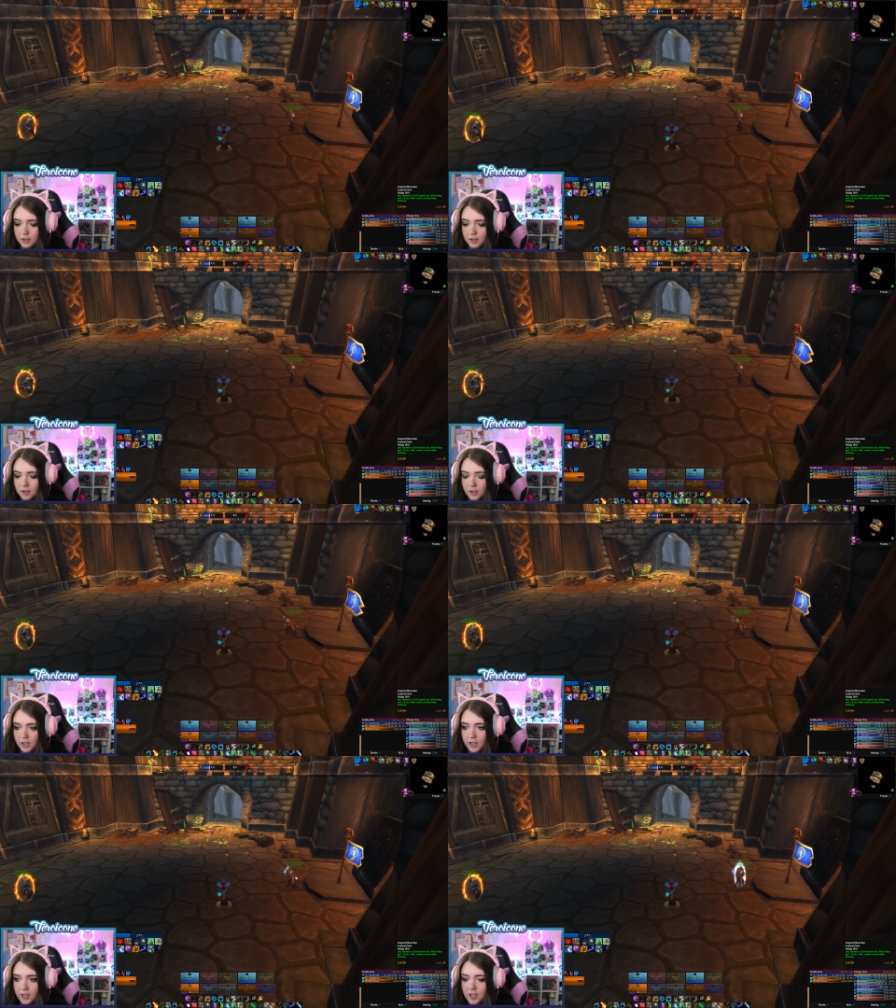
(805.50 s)
Can
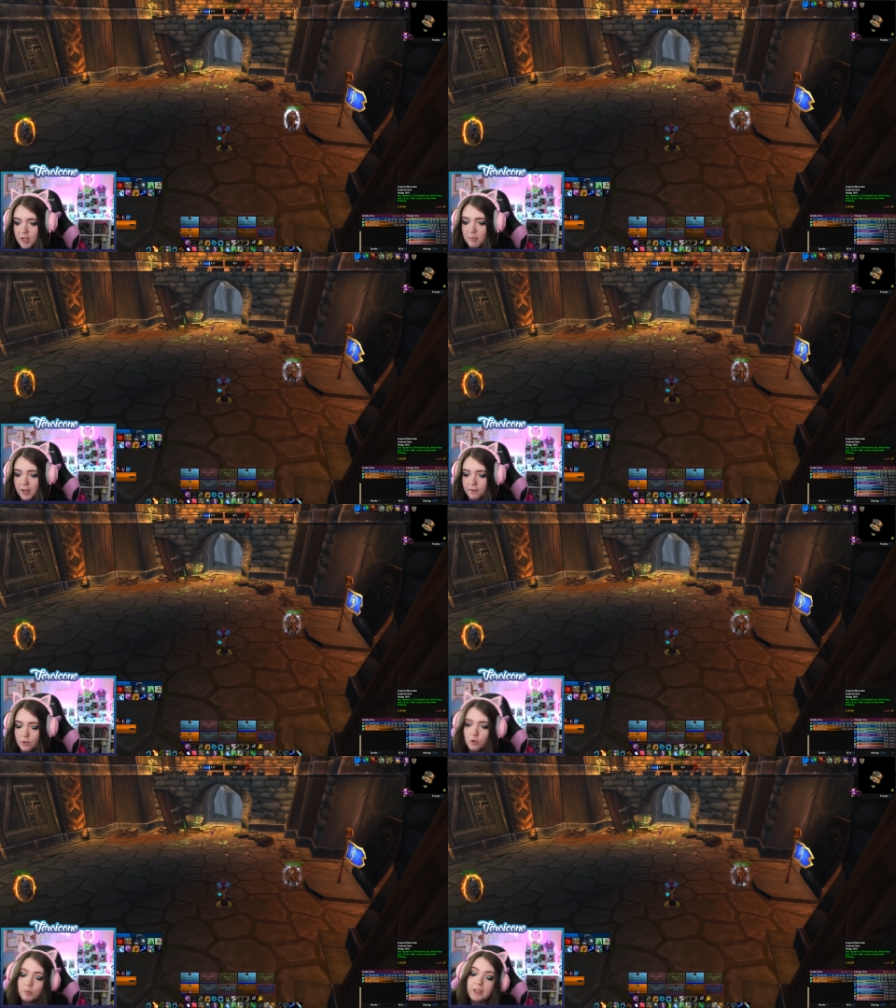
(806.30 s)
I eat my
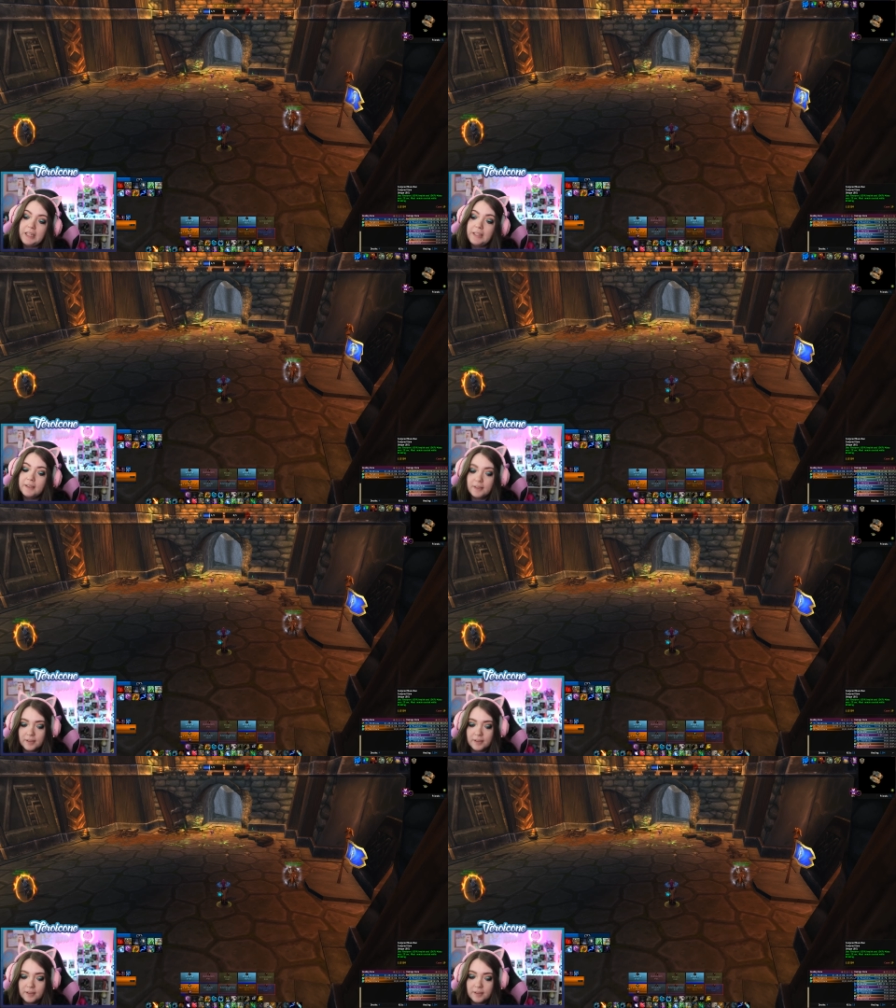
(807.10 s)
food, please?